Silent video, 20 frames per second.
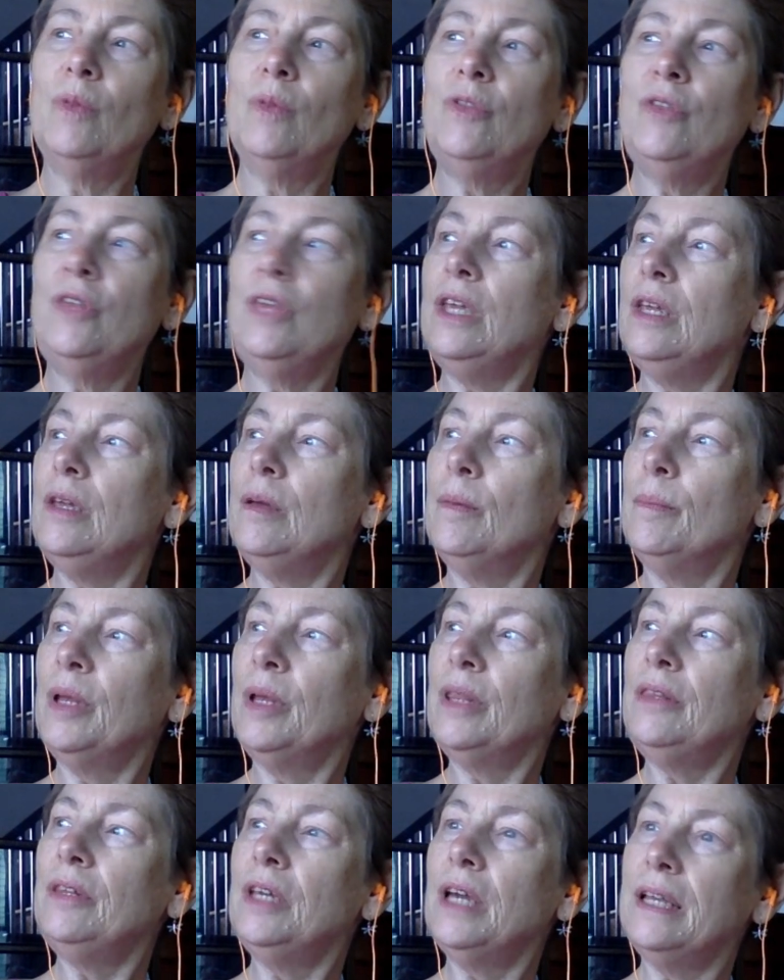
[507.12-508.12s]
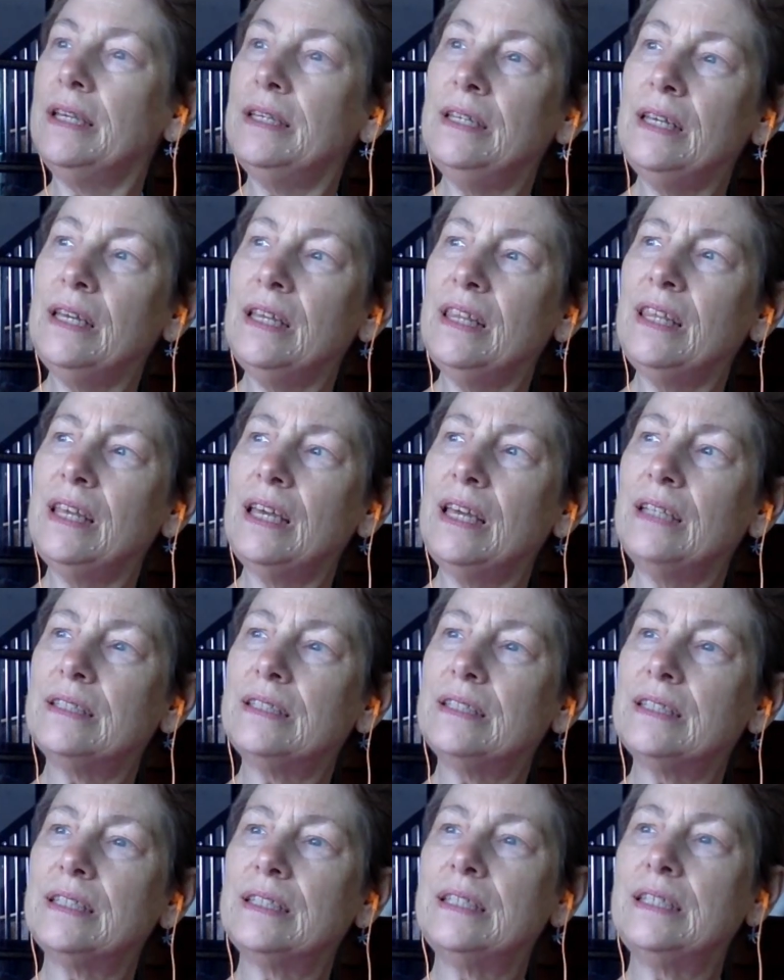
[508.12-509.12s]
the idea
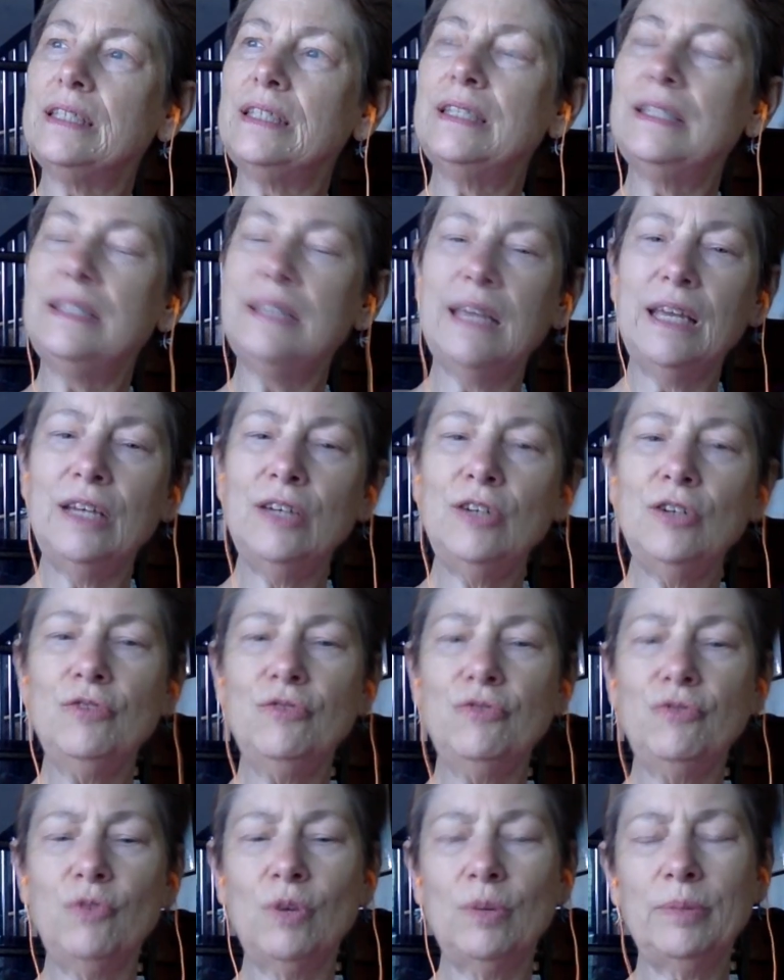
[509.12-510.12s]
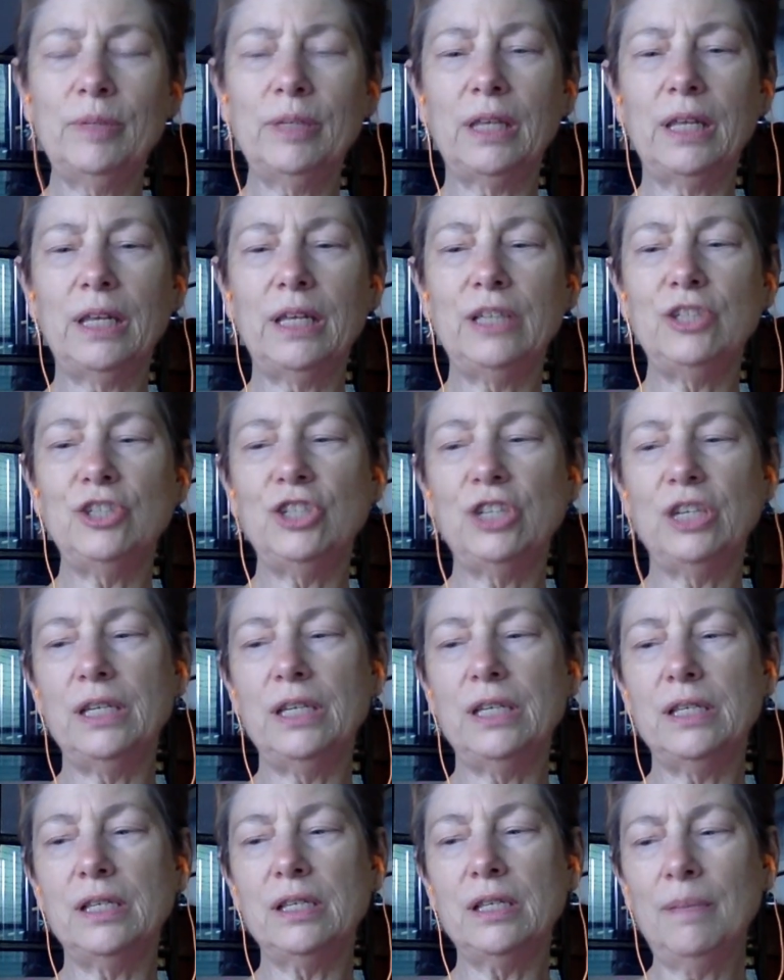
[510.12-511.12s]
that the standard formulation
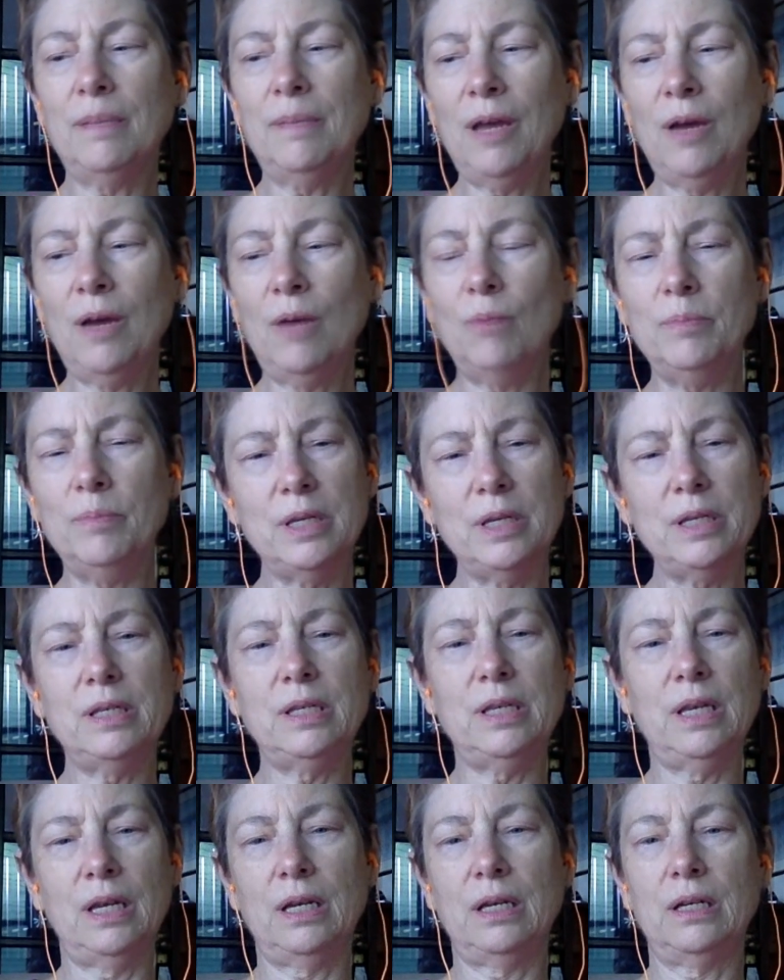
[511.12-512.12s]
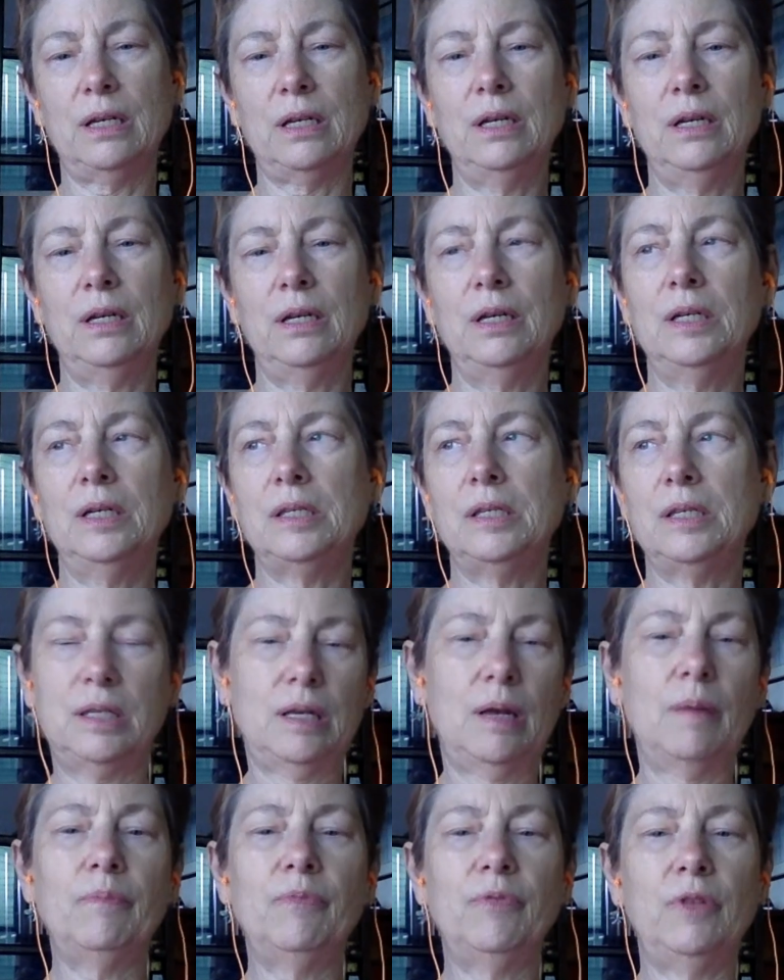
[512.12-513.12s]
is somehow missing
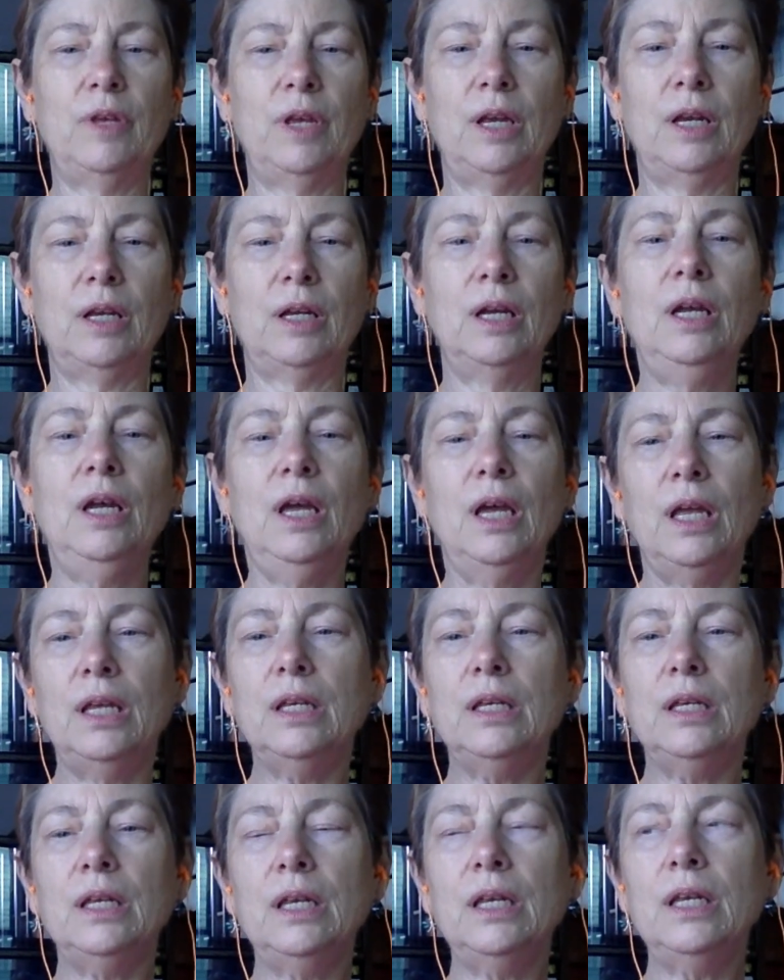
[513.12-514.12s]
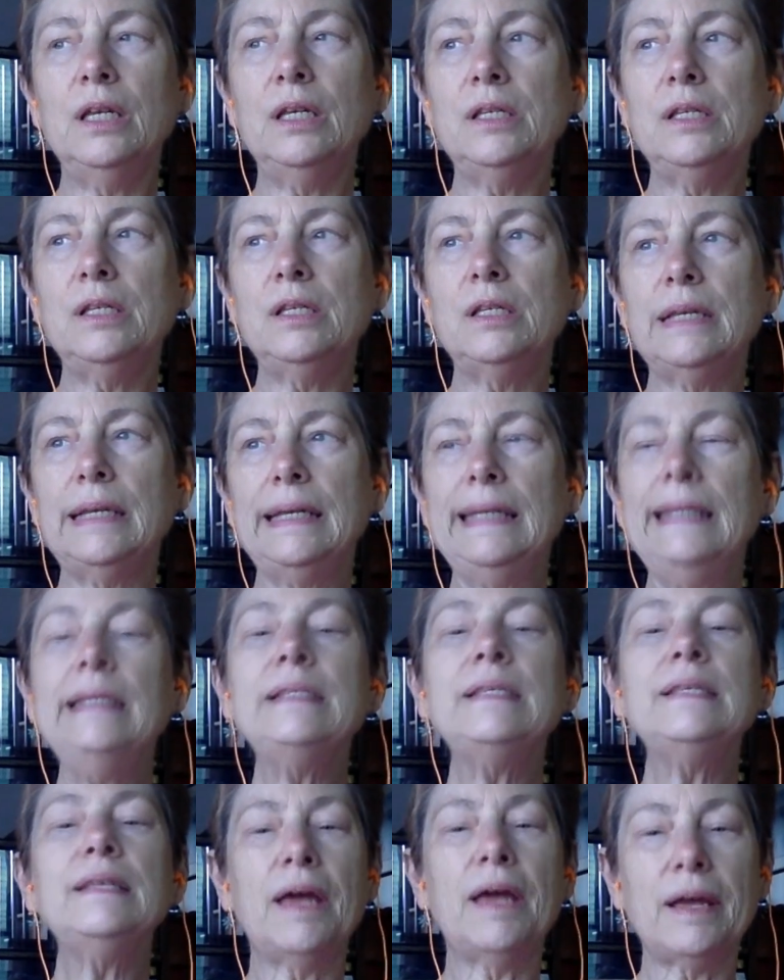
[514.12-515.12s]
something is
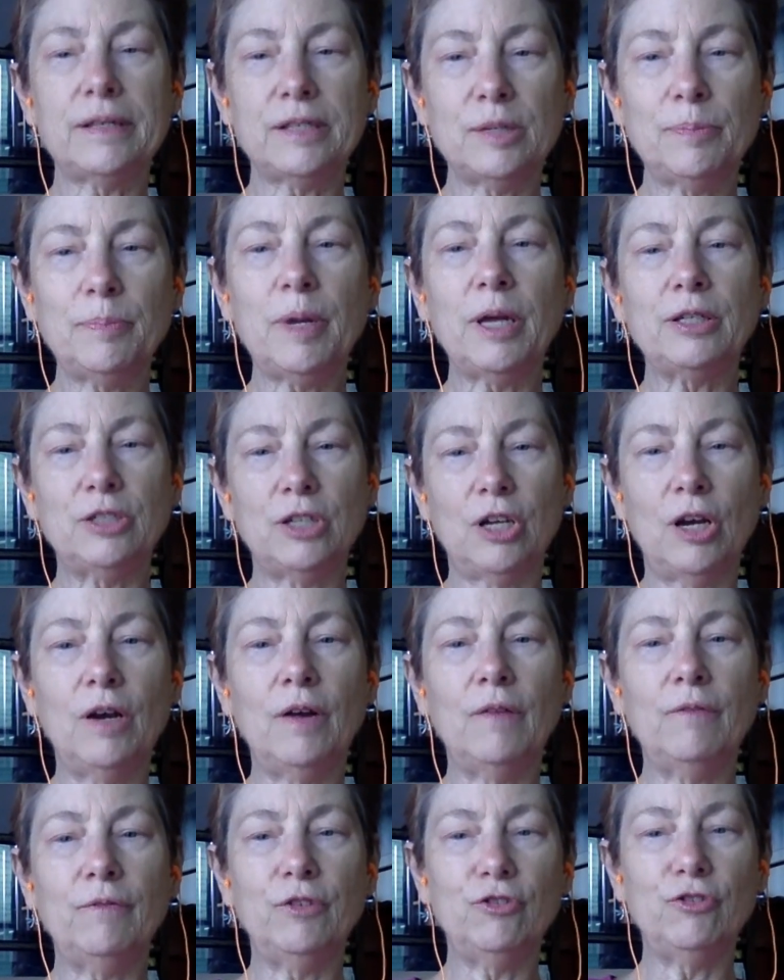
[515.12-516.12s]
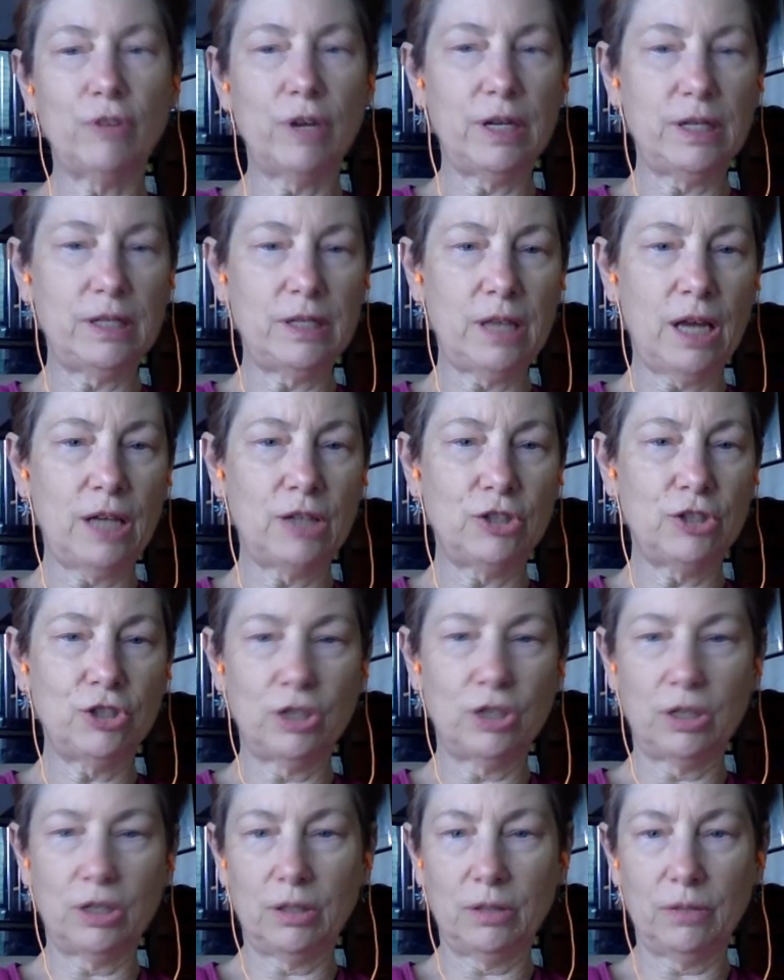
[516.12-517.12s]
an aspect of the
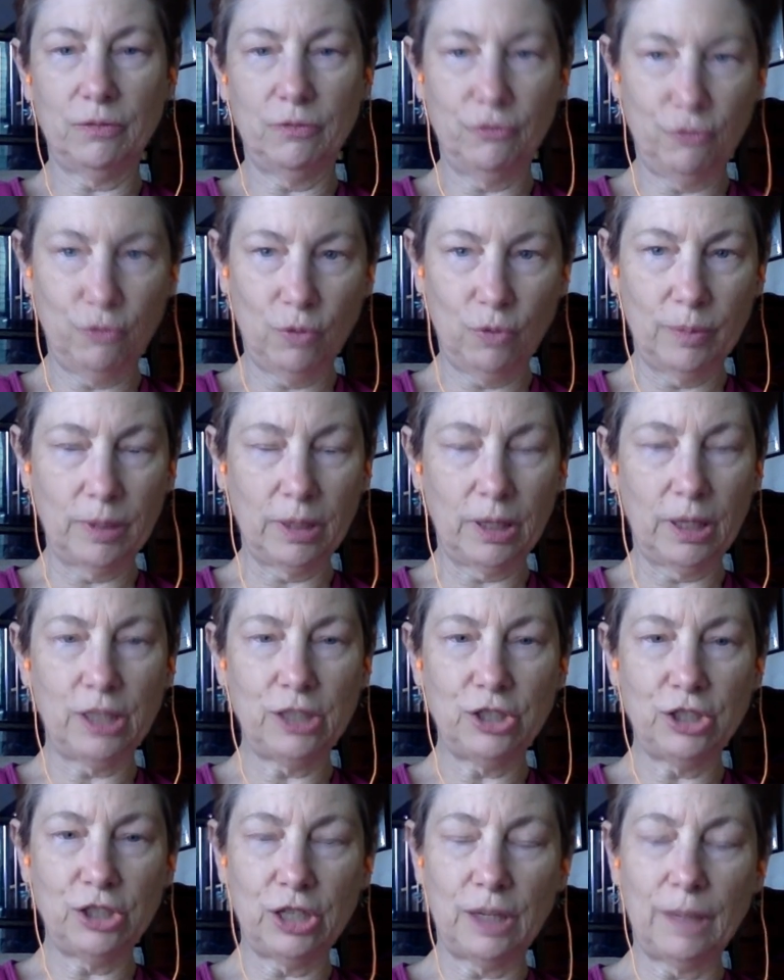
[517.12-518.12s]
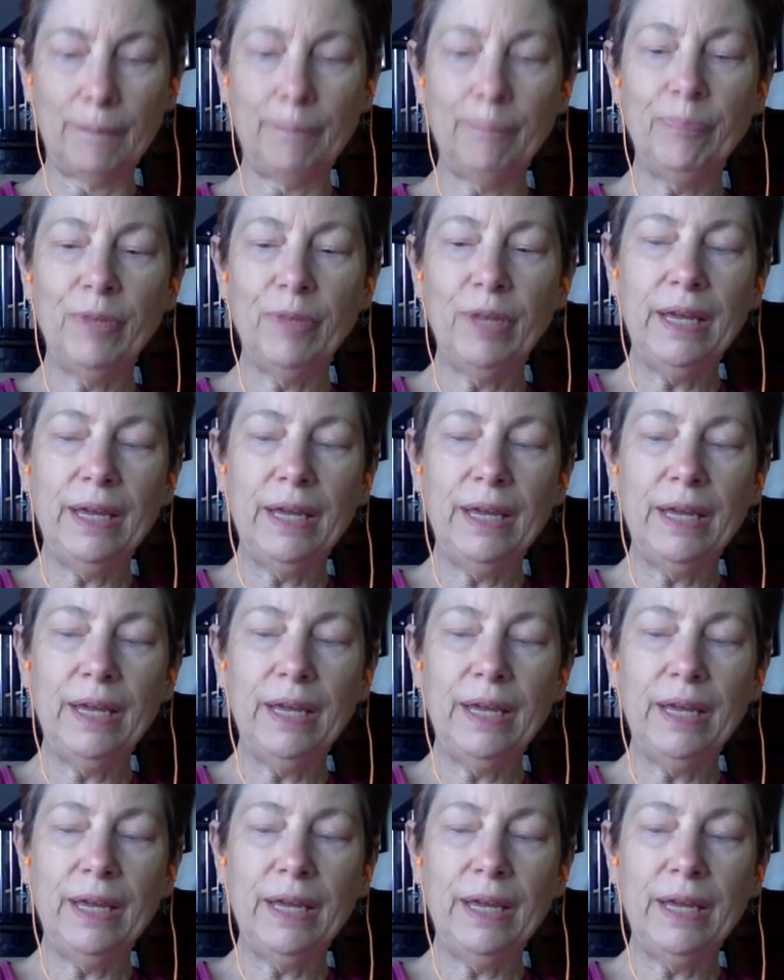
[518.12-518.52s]
transactional formulation,